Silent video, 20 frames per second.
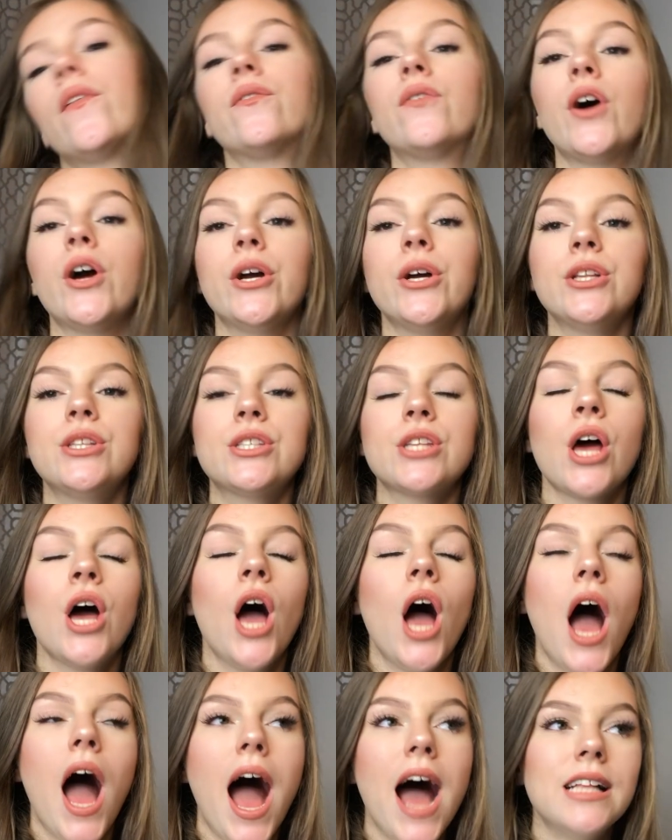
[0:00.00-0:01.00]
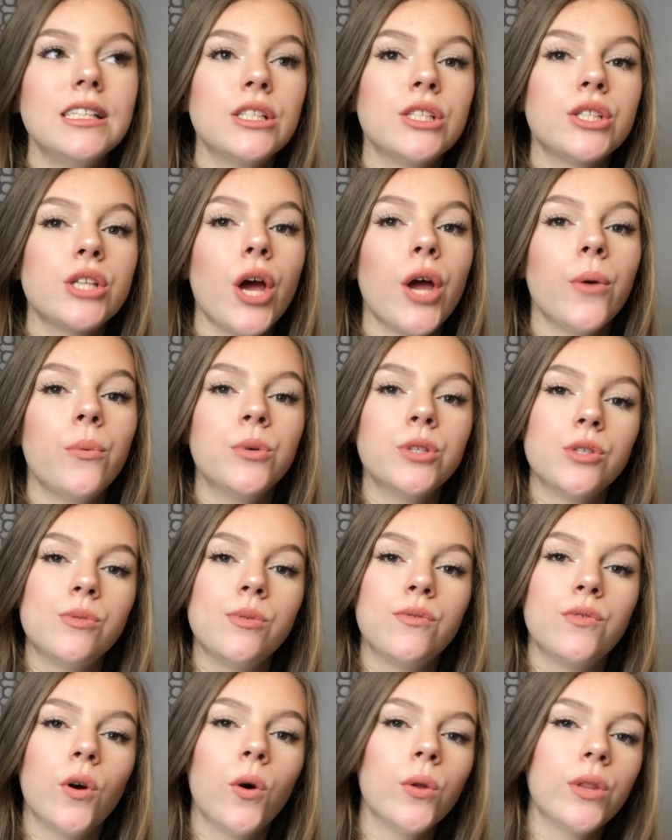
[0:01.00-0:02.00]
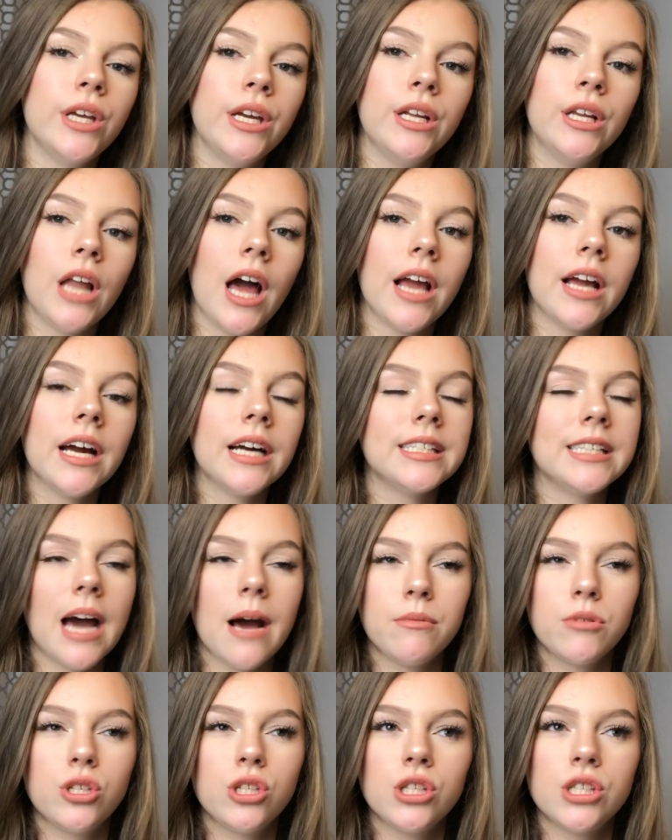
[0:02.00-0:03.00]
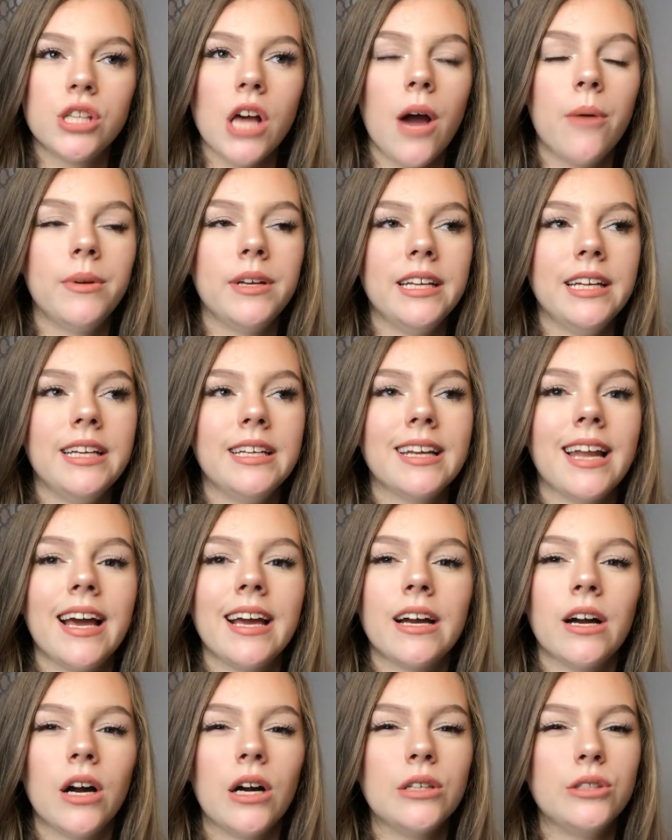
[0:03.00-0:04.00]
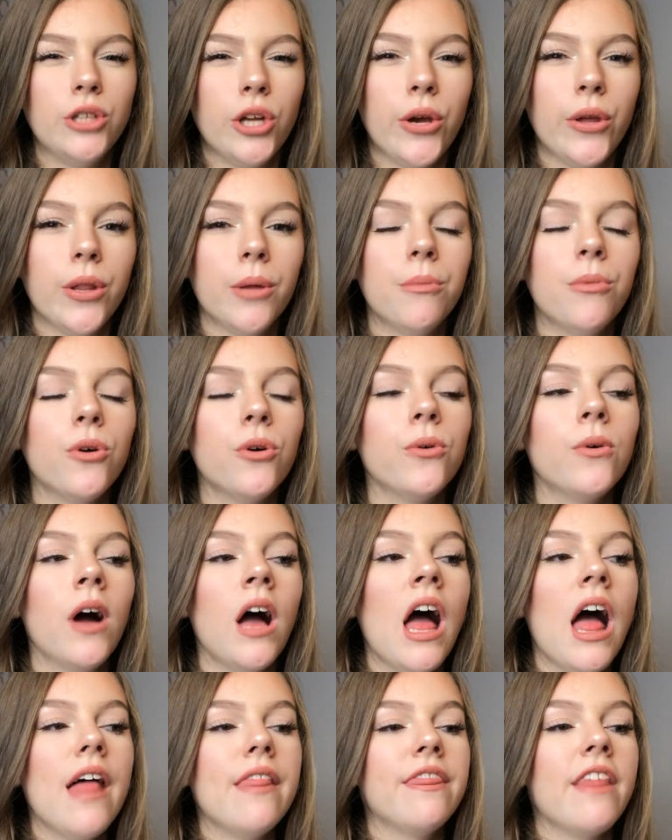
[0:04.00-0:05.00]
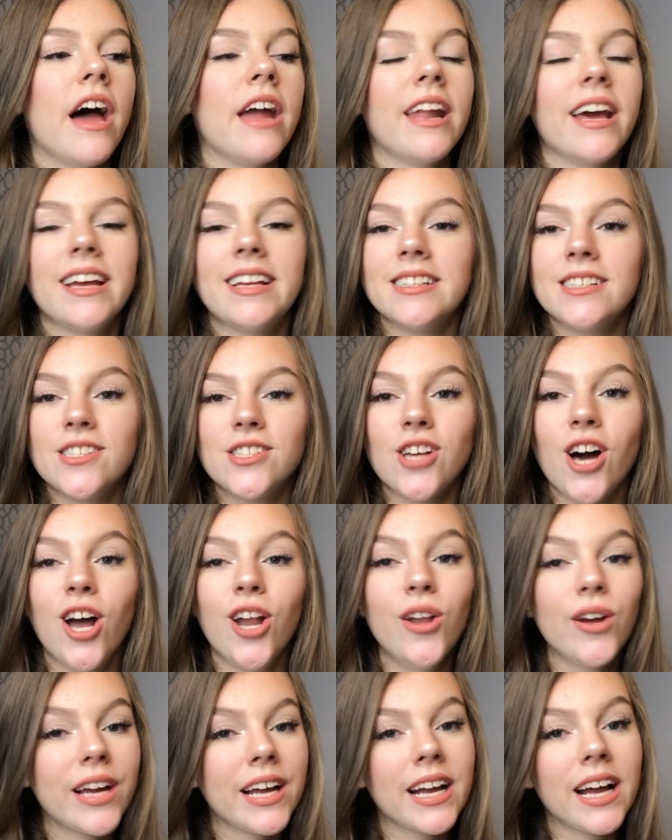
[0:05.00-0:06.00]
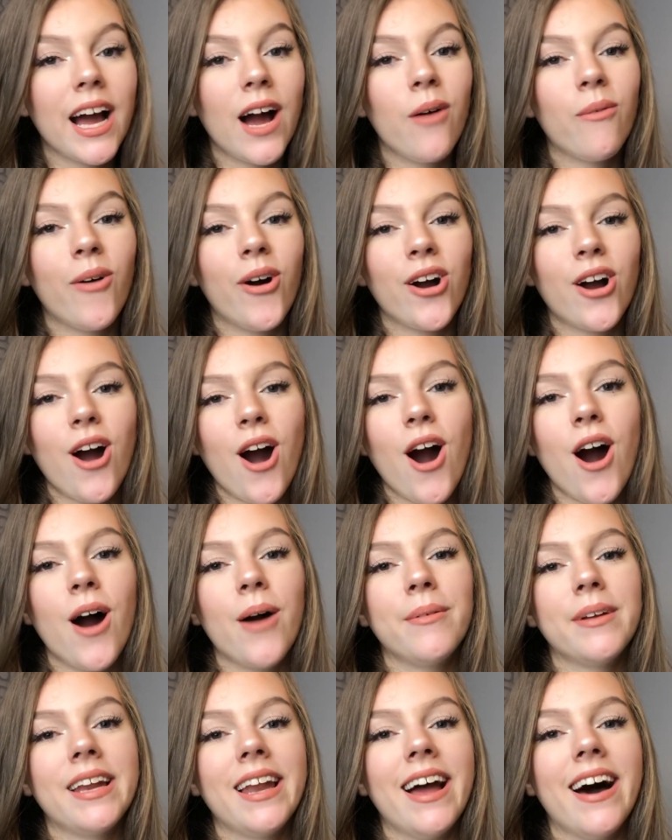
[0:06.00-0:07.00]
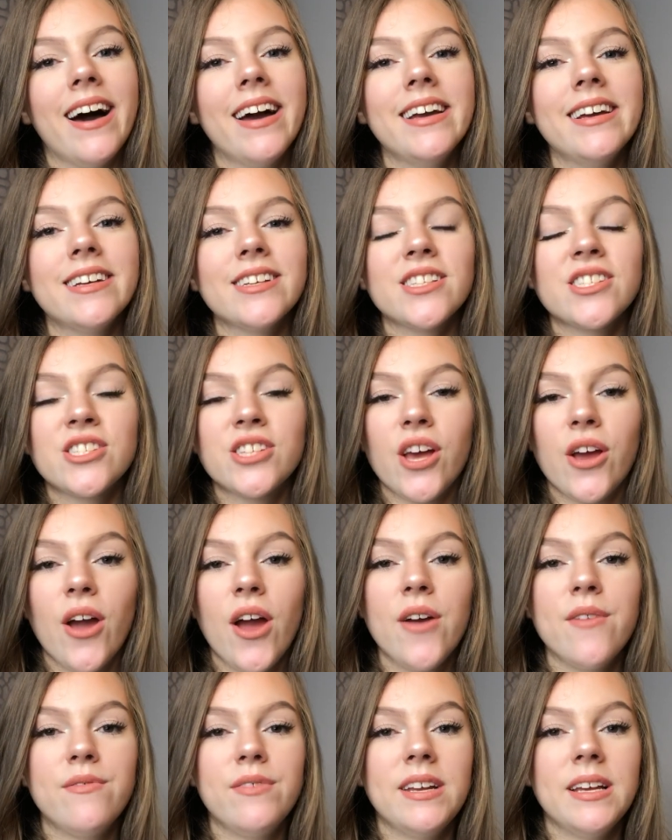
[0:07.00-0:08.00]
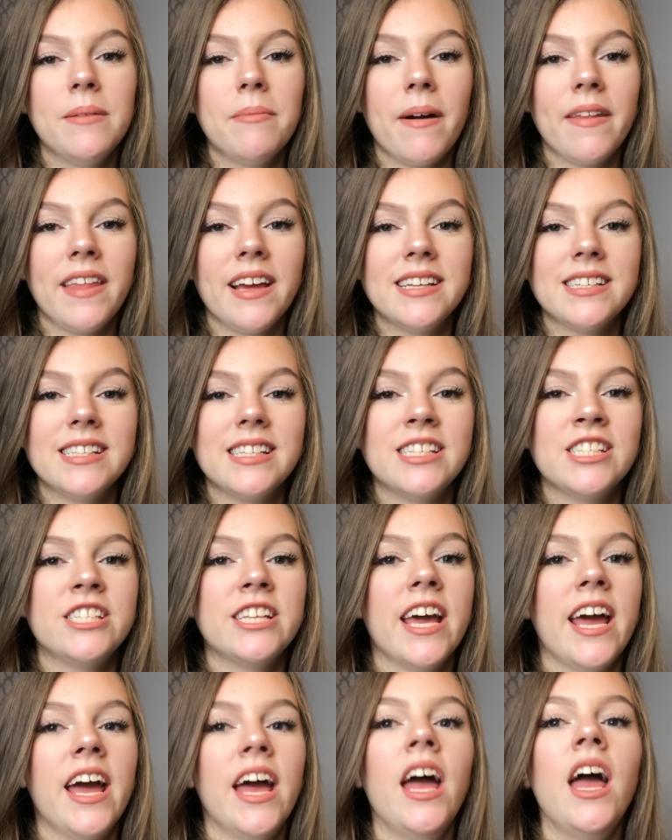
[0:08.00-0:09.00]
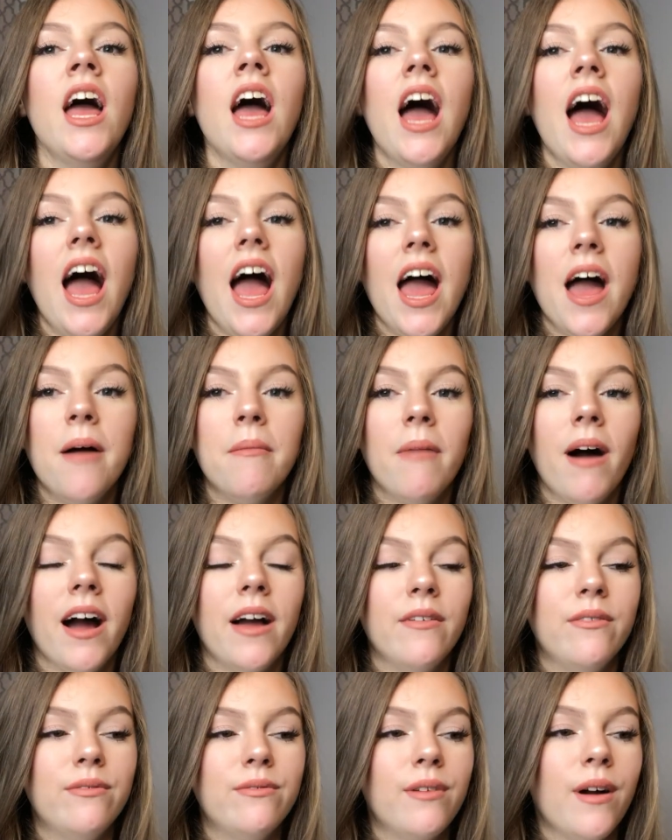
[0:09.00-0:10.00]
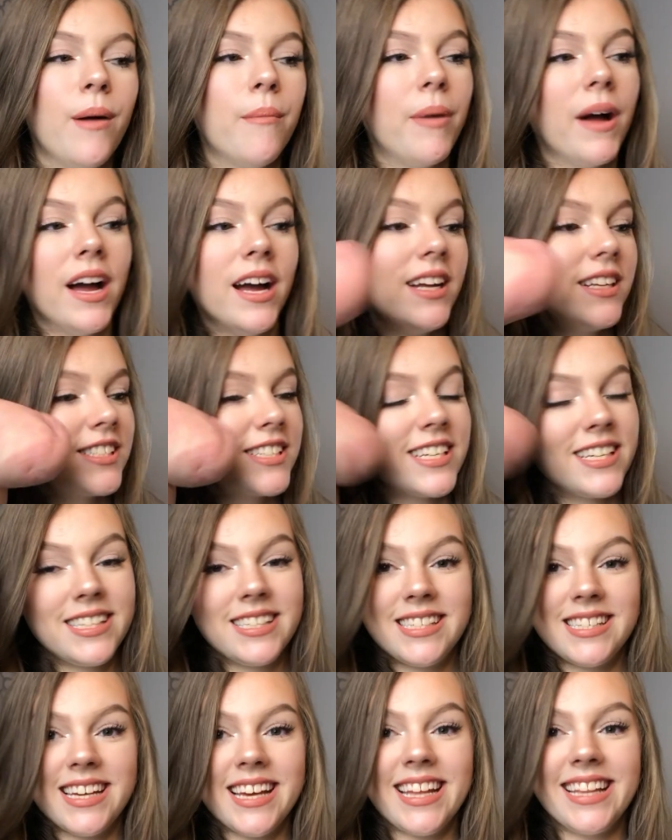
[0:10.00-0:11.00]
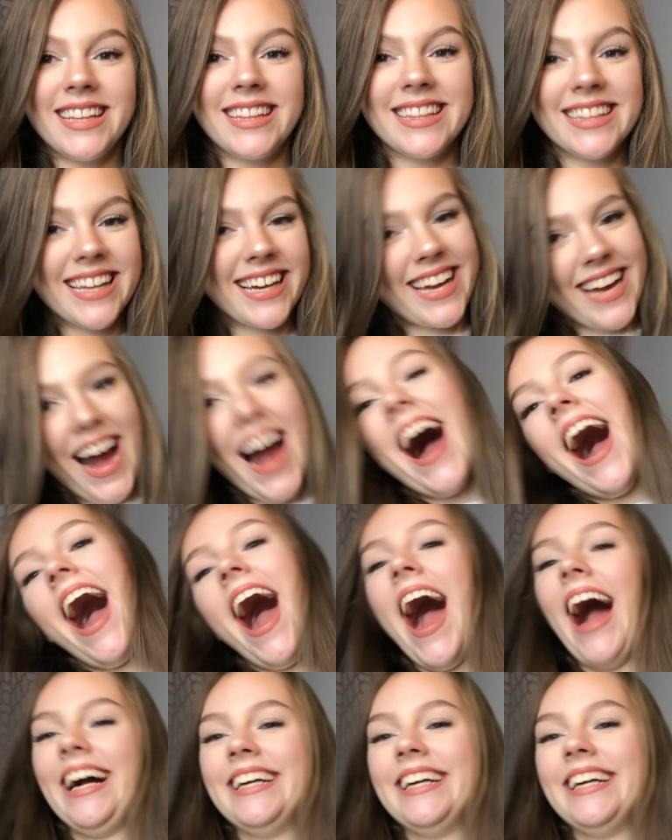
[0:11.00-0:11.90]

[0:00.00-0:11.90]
the roads and so once we've got all the like adaptations that I would need like I know them all then I can start looking at what car I would like so hopefully by the end of this year um, I've purchased the car